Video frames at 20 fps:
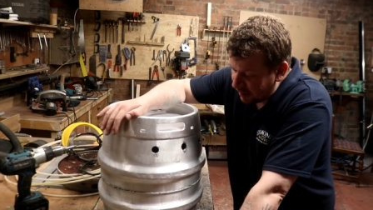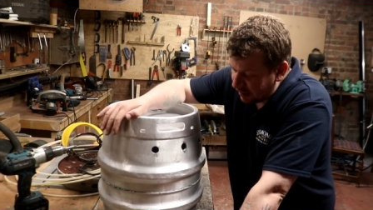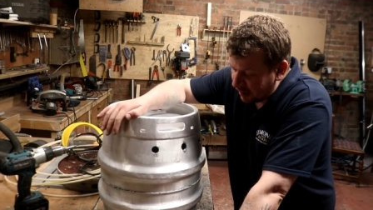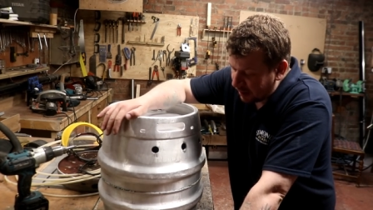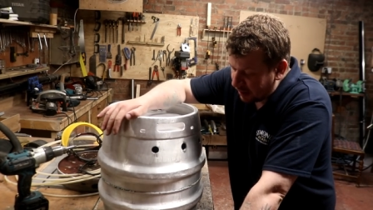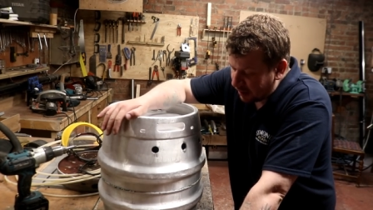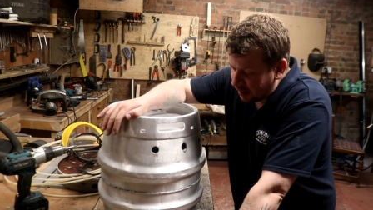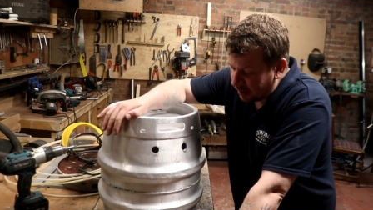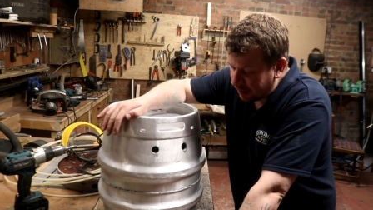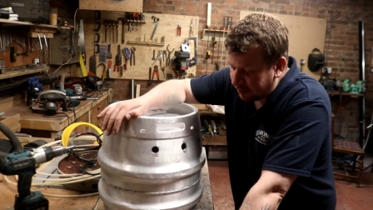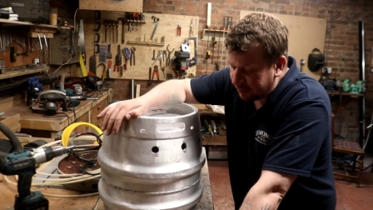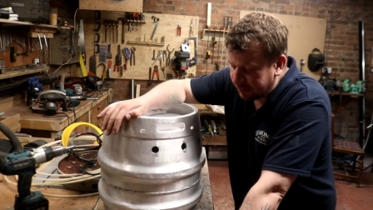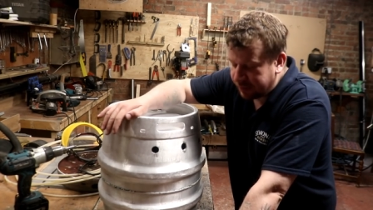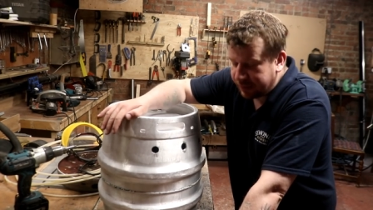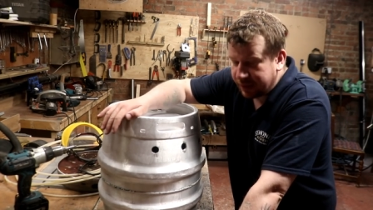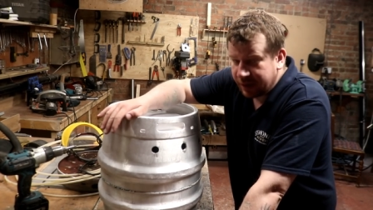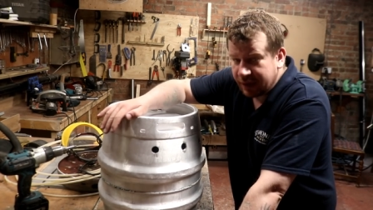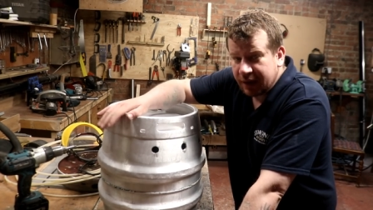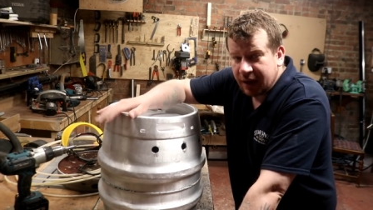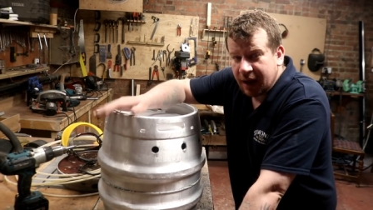
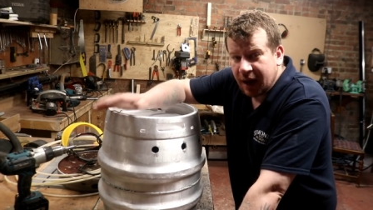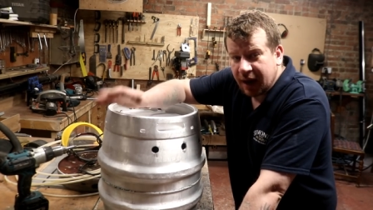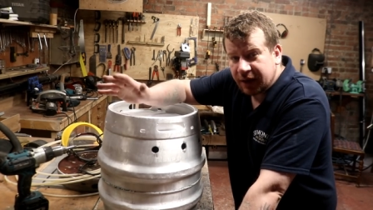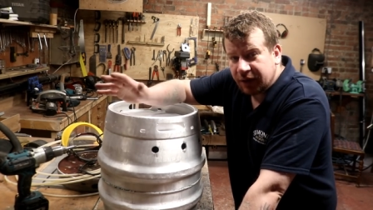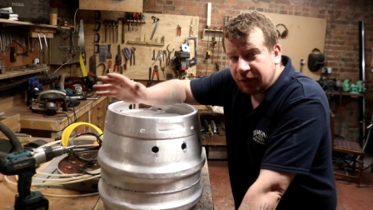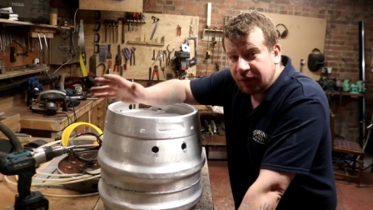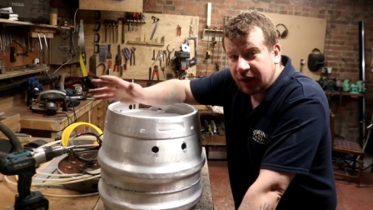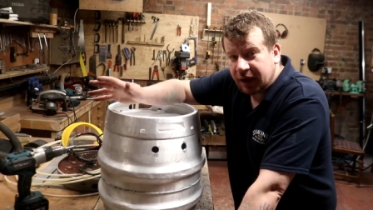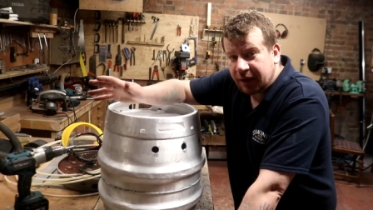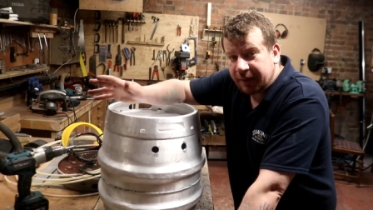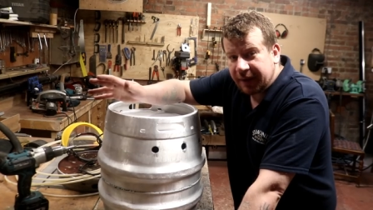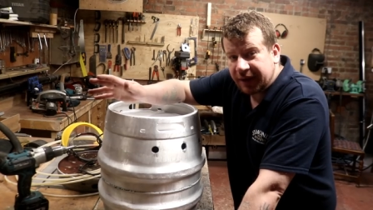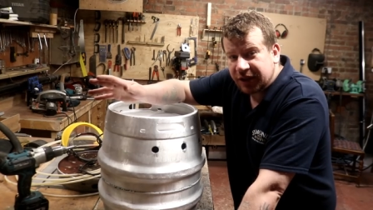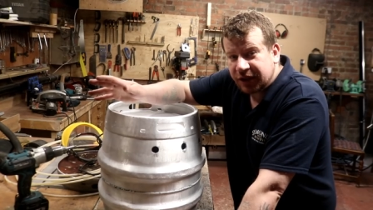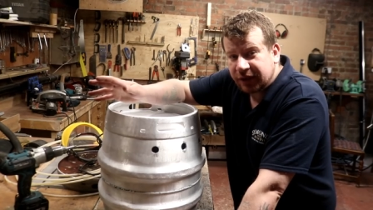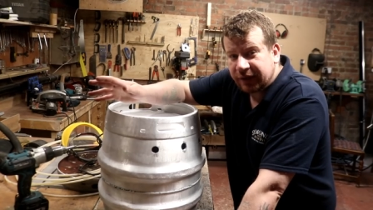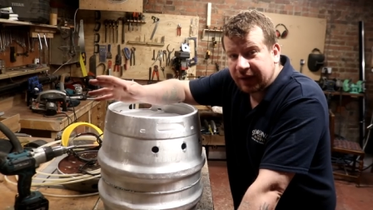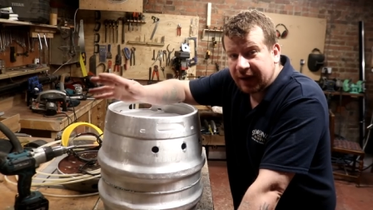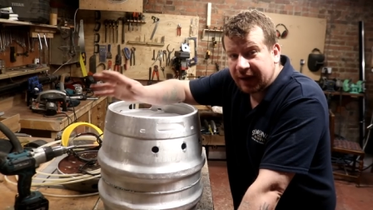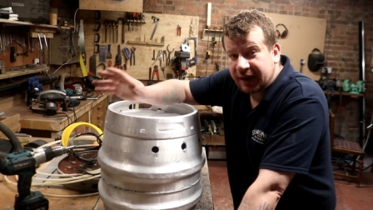Um, I don't recommend you
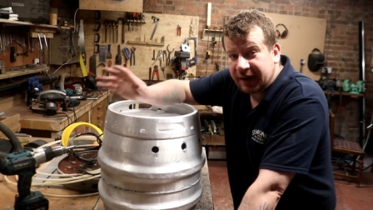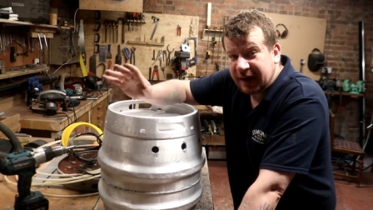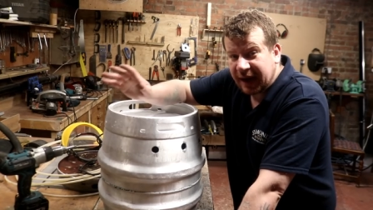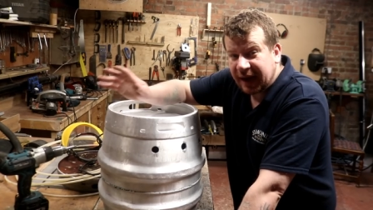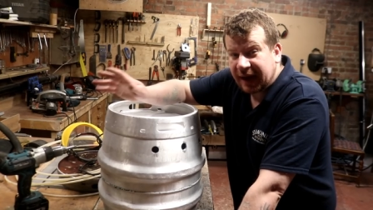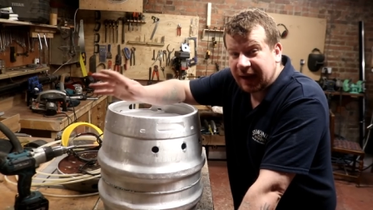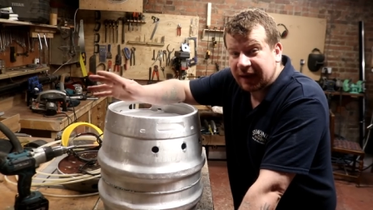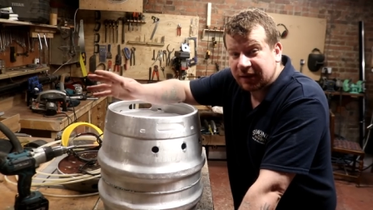go out and nick